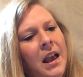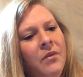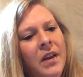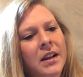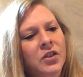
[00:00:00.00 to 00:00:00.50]

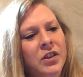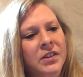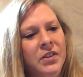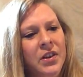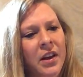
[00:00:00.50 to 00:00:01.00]

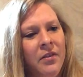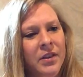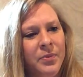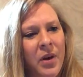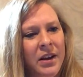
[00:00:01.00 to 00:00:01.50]
Advantages of
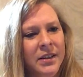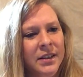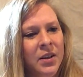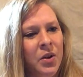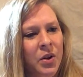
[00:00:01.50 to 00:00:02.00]
this practice
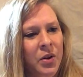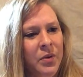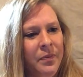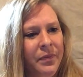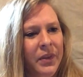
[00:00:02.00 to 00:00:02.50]

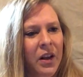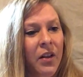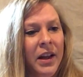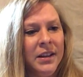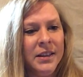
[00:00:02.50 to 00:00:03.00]
include the
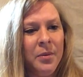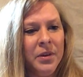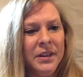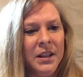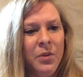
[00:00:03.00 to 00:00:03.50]
client is able
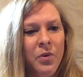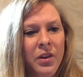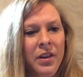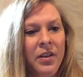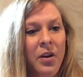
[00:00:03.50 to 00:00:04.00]
to see
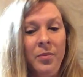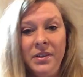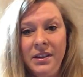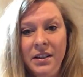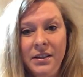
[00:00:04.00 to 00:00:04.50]
what the
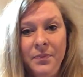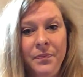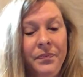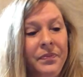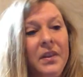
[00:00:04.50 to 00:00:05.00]
therapist sees.
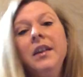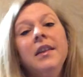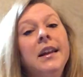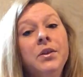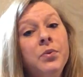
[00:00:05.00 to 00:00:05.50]

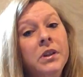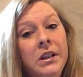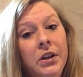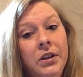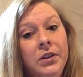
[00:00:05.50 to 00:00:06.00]
That is
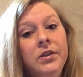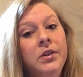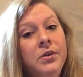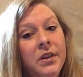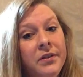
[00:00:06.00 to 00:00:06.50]
really good.
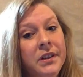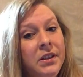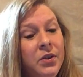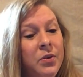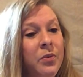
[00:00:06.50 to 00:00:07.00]
You
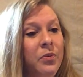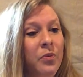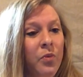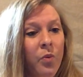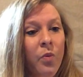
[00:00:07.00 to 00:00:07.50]
definitely do
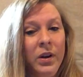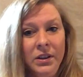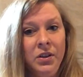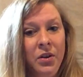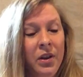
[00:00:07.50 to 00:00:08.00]
want
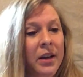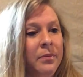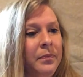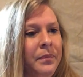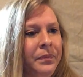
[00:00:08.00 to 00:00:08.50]
to do
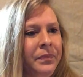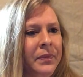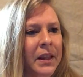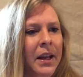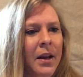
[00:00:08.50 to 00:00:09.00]

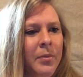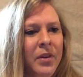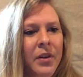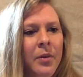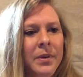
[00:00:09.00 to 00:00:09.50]
that. The
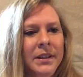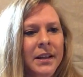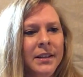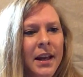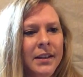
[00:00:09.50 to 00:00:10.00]
therapist
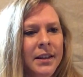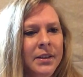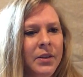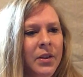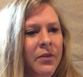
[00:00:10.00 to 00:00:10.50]
has
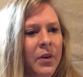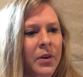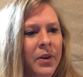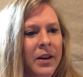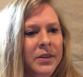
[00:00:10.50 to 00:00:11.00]
access to the
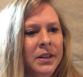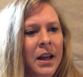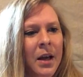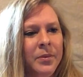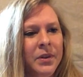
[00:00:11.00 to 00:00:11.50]
photographs and
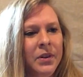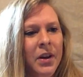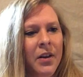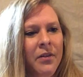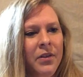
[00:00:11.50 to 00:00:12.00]
absent
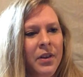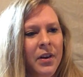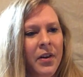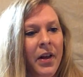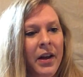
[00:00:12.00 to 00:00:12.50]
of
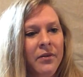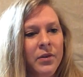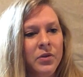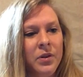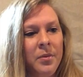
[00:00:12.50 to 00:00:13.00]
the client
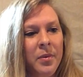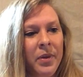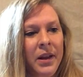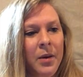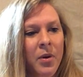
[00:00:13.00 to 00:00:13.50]
for treatment
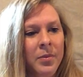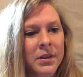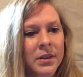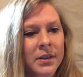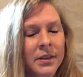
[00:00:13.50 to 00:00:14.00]
planning
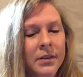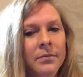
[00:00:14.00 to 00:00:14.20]
purposes.